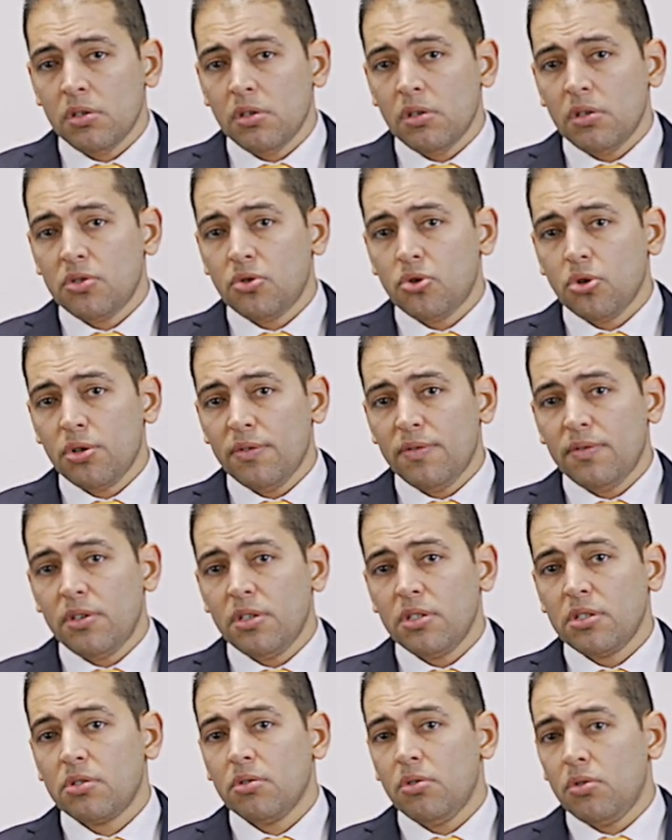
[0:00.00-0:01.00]

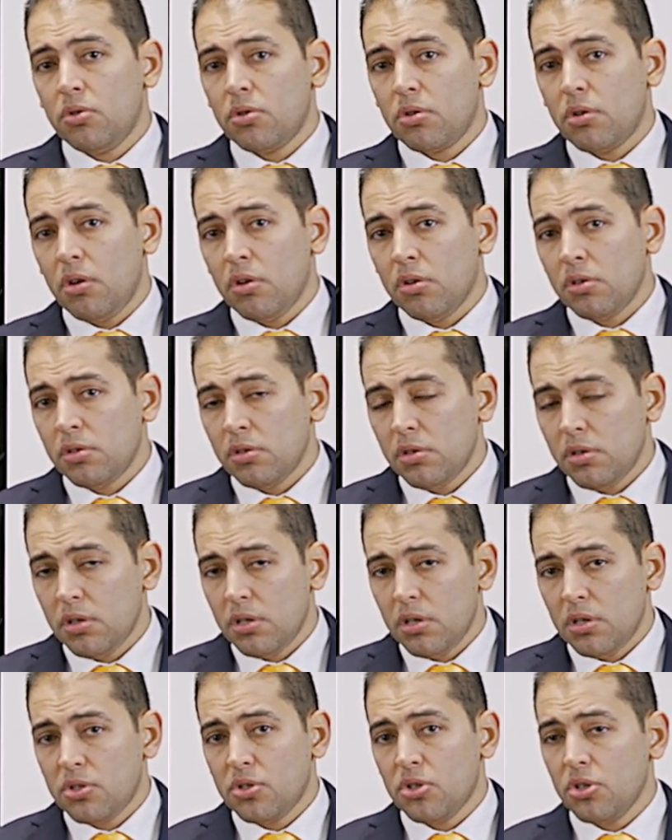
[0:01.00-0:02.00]
servers or on
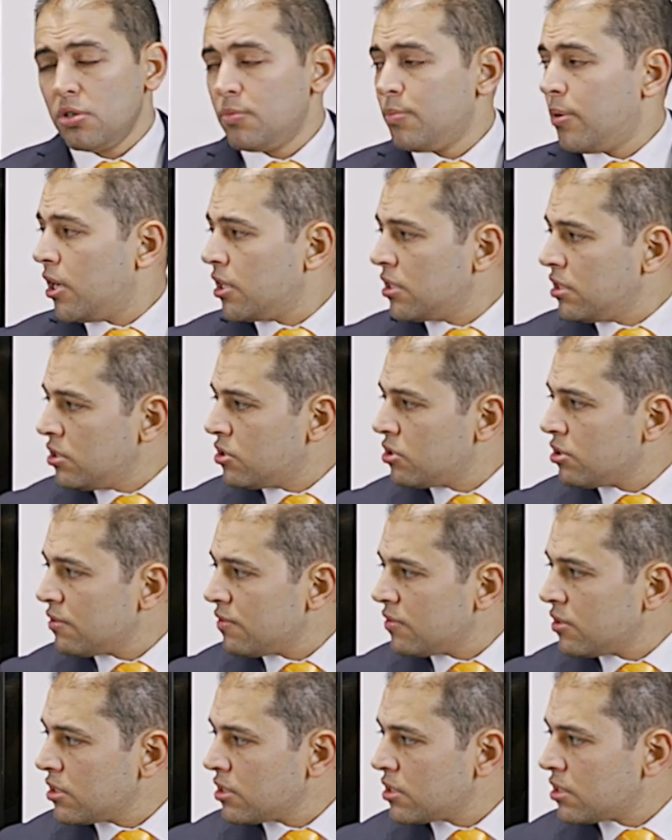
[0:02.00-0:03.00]
third-party
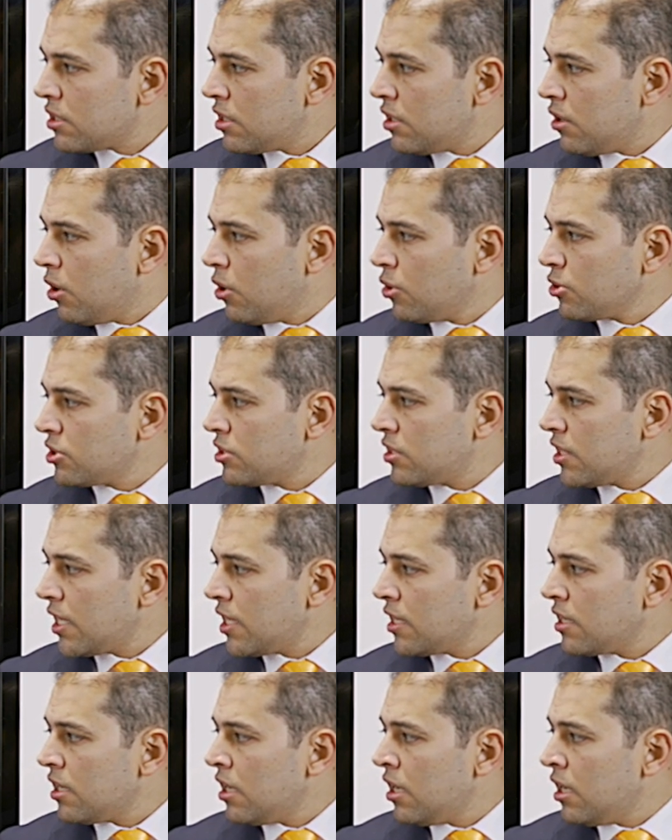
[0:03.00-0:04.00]
servers,
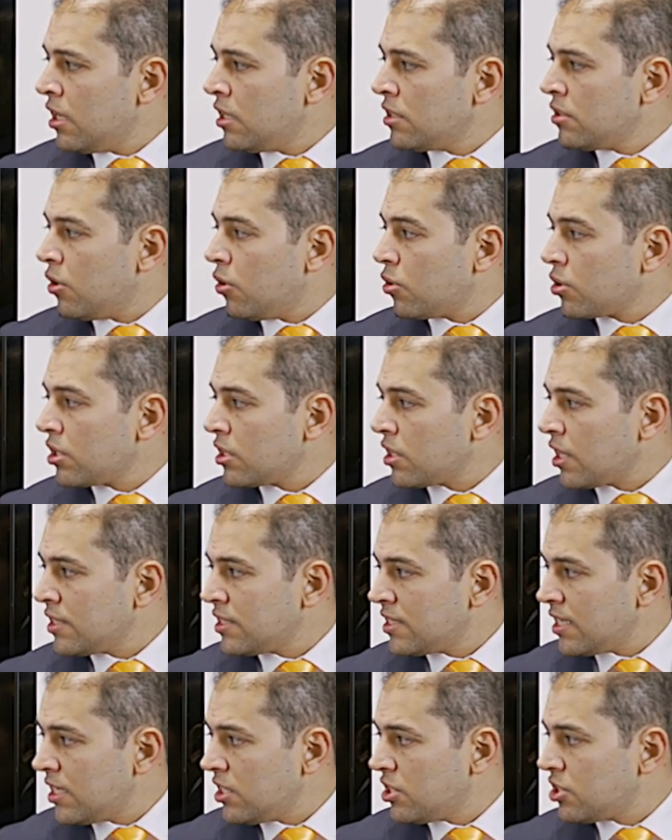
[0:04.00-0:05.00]
hosting, the
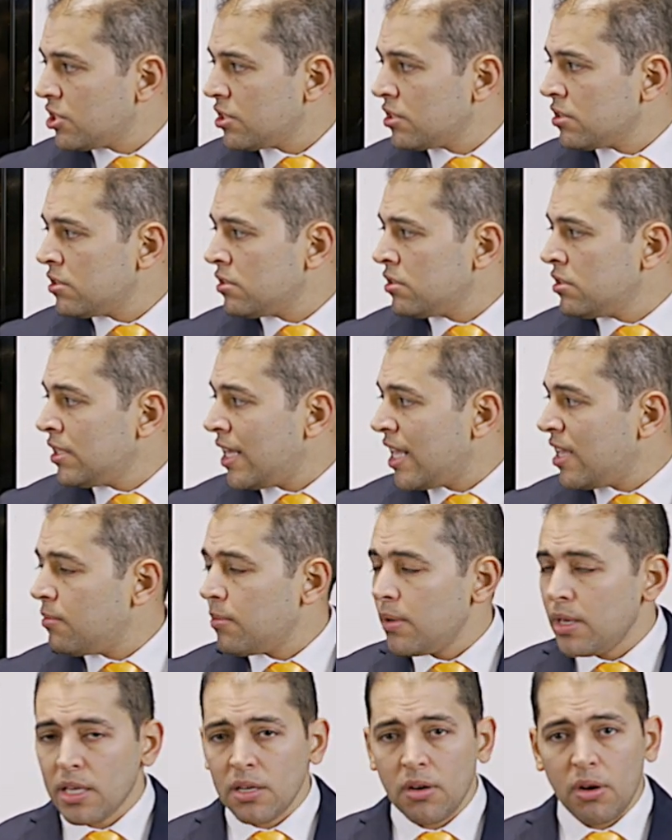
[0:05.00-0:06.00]
organization,
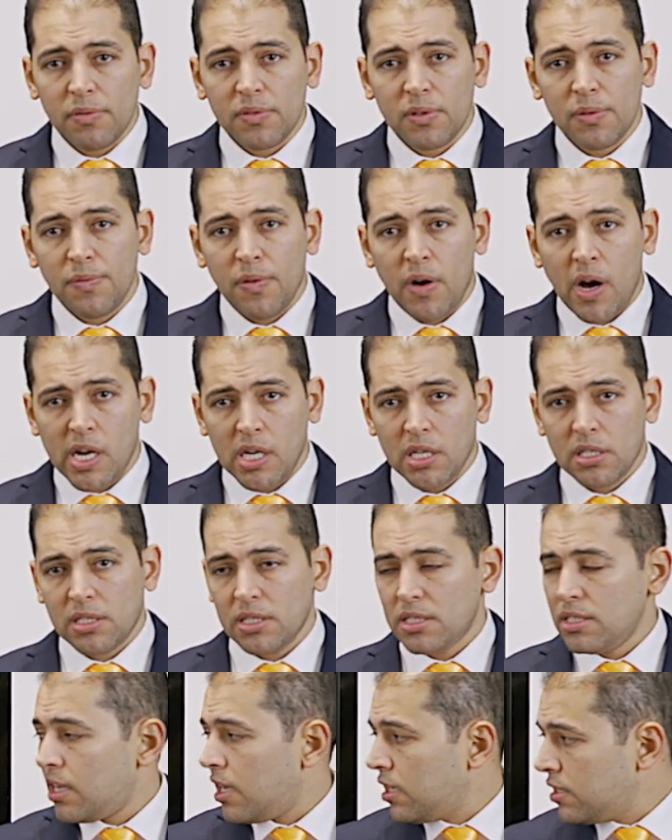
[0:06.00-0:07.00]
naming of the files, the
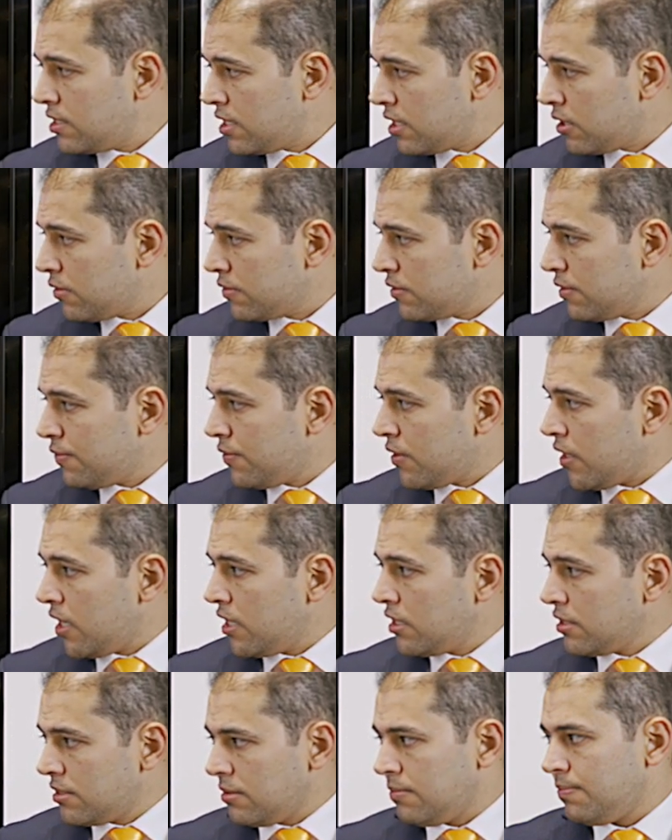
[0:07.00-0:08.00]
sizing of the
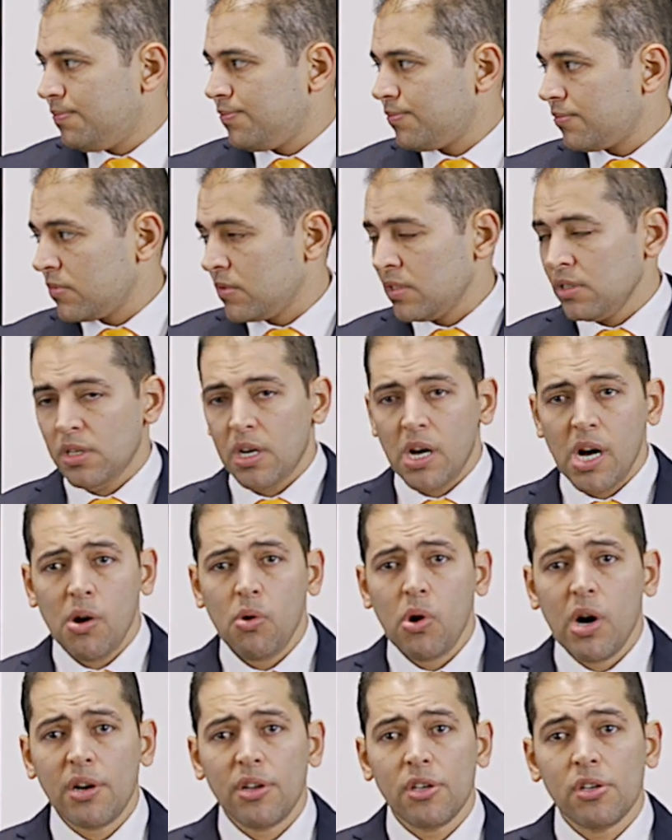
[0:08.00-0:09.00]
files, how
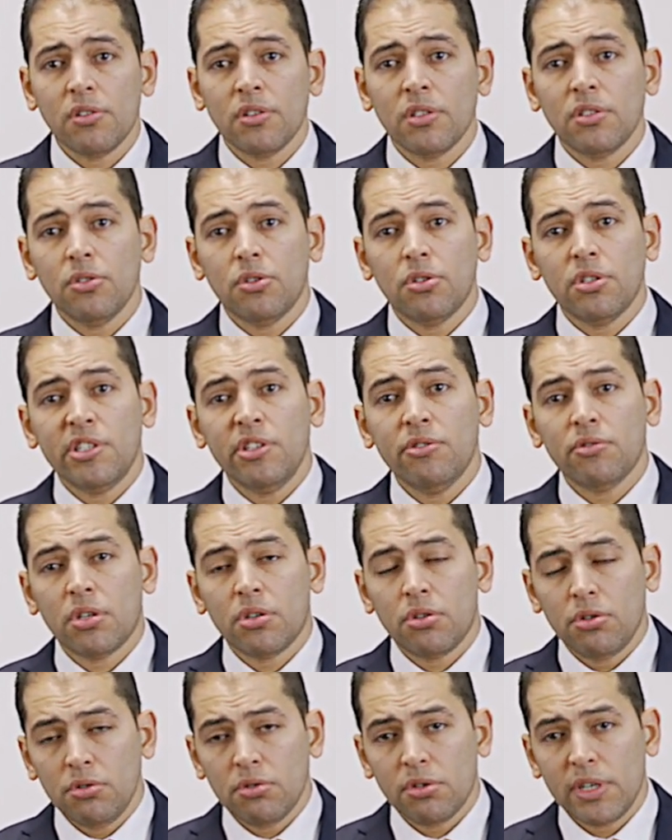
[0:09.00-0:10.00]
are you going to
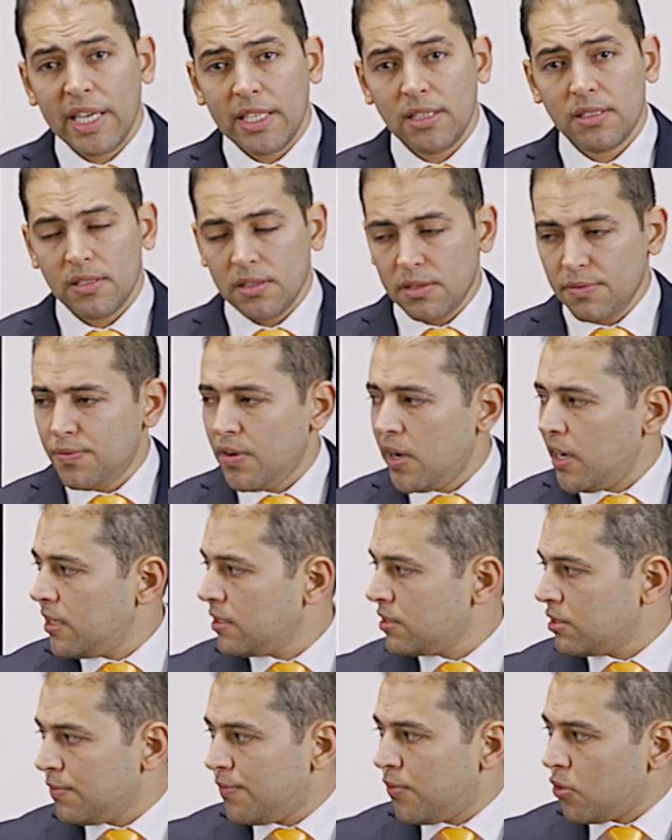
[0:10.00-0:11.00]
curate the files,
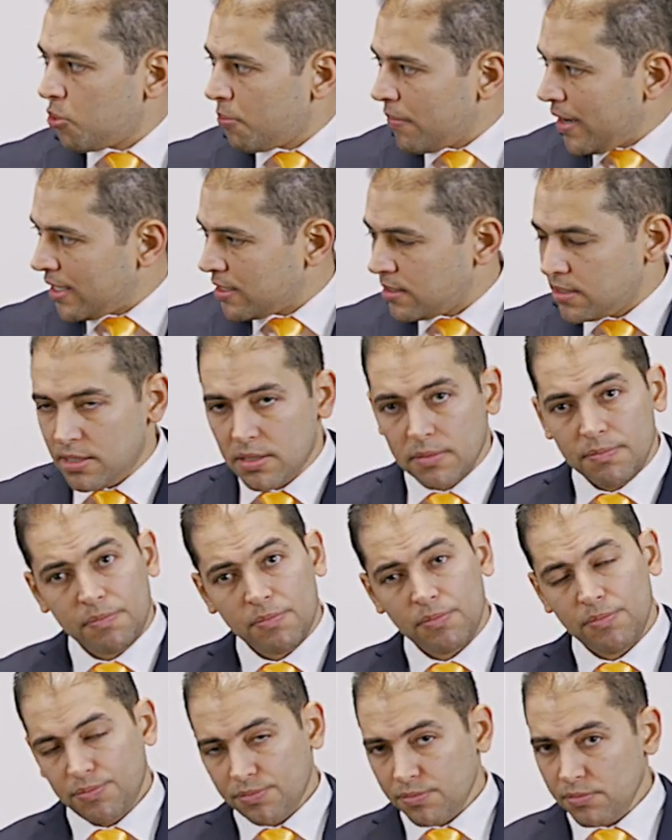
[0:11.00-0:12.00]
the formats,
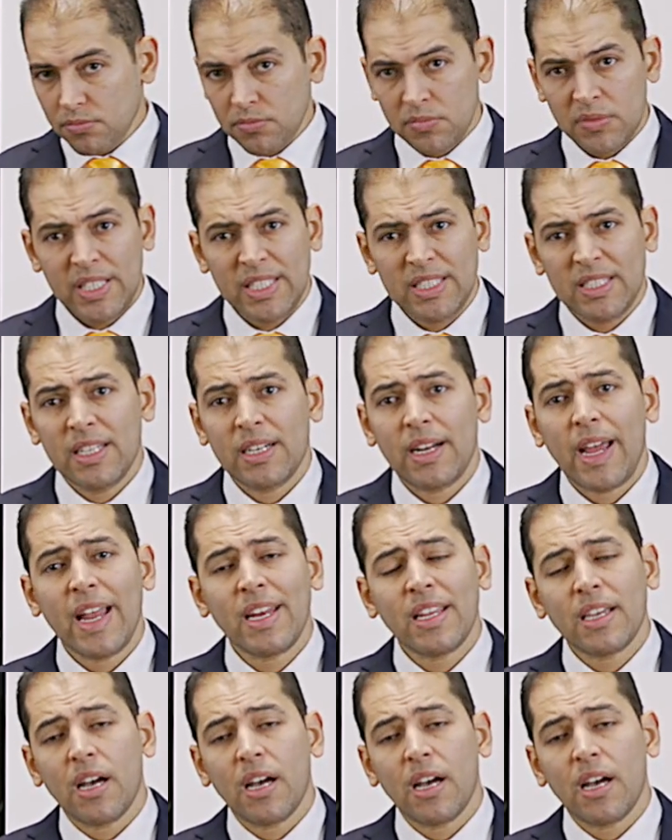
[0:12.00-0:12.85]
is there any